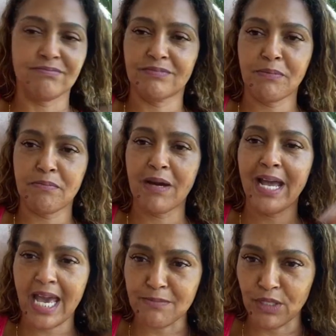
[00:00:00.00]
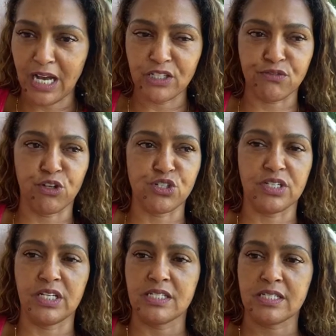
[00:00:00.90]
my Animal House version
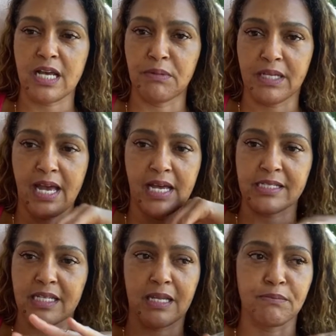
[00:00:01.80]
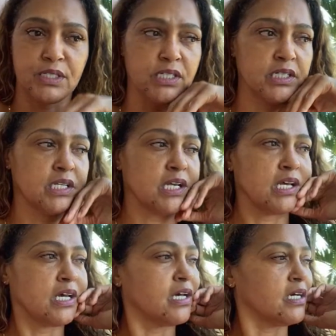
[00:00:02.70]
is a couple of cats and I'm good.
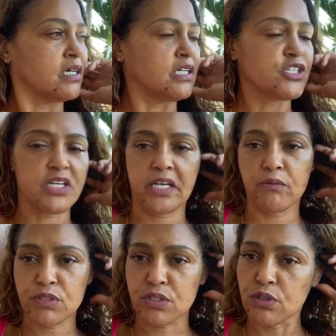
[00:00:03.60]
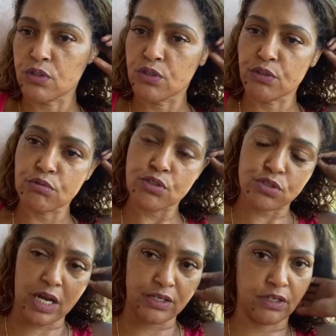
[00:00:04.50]
The chicken was cool. The rooster
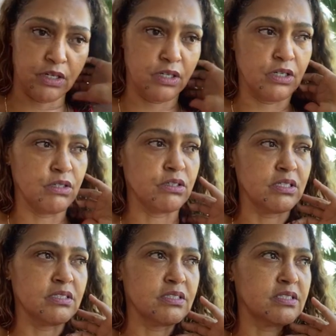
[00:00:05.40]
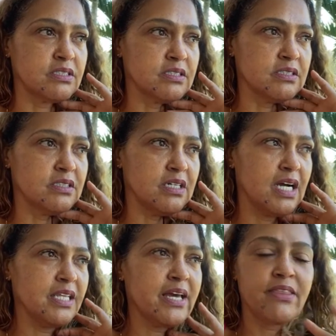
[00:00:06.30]
had to go because
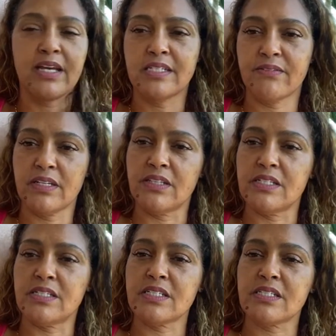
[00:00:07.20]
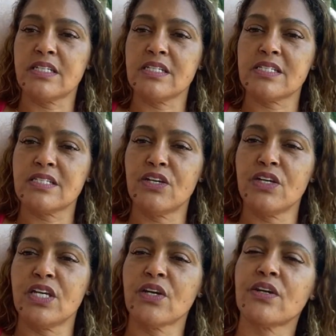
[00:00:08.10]
I like the idea of it in the distance. You
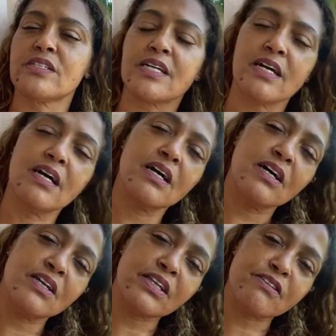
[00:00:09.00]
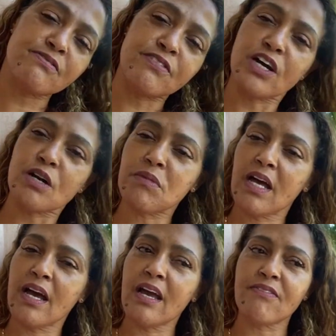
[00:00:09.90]
hear it. It's like, oh, like the farm
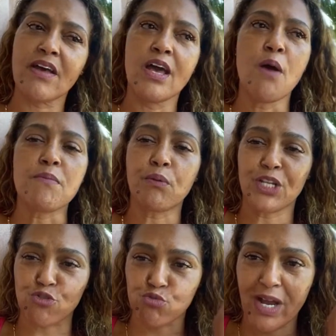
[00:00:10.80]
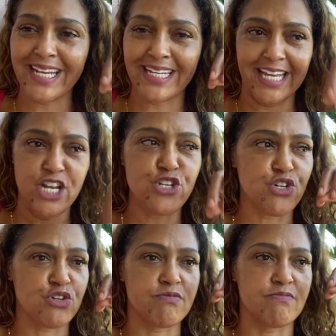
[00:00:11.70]
life. But when it's right in
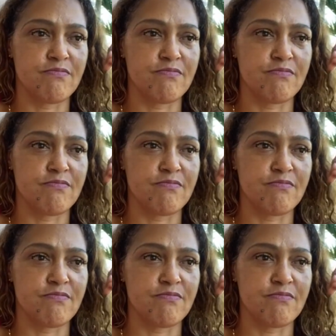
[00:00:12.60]
your